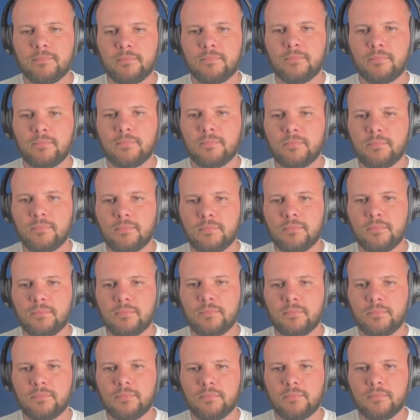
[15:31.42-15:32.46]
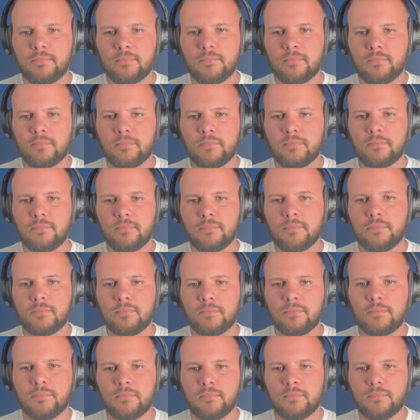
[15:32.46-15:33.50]

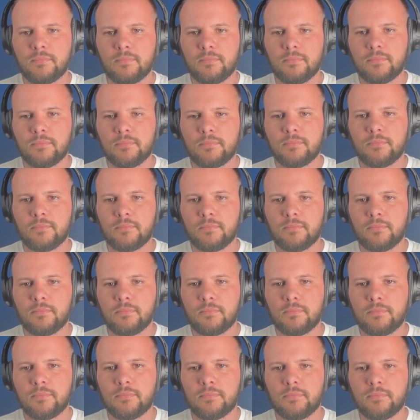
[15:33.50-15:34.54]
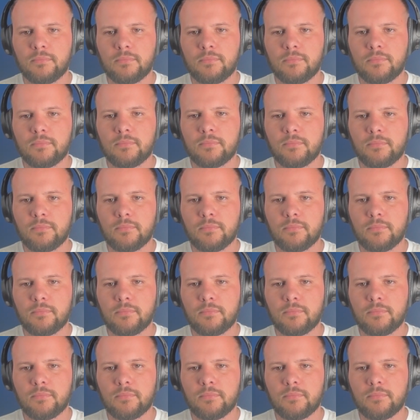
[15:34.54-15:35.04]
(not speaking)